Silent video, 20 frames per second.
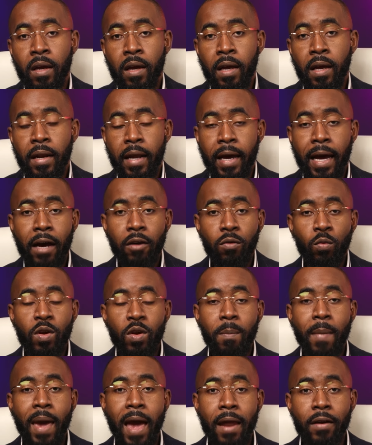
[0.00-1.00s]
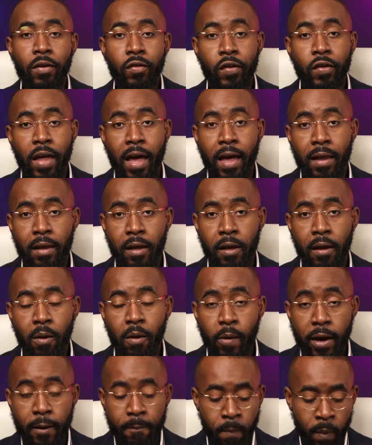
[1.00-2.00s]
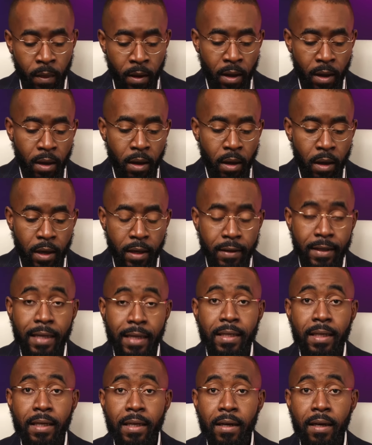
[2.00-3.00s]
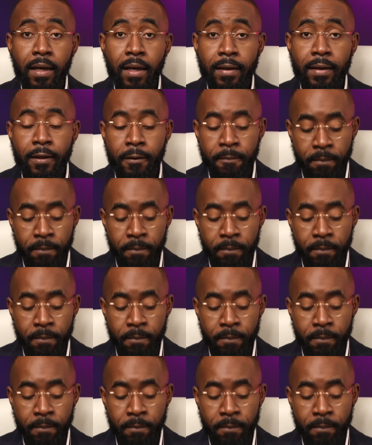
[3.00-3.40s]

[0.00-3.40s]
Now, how do we manage that, right? His idea is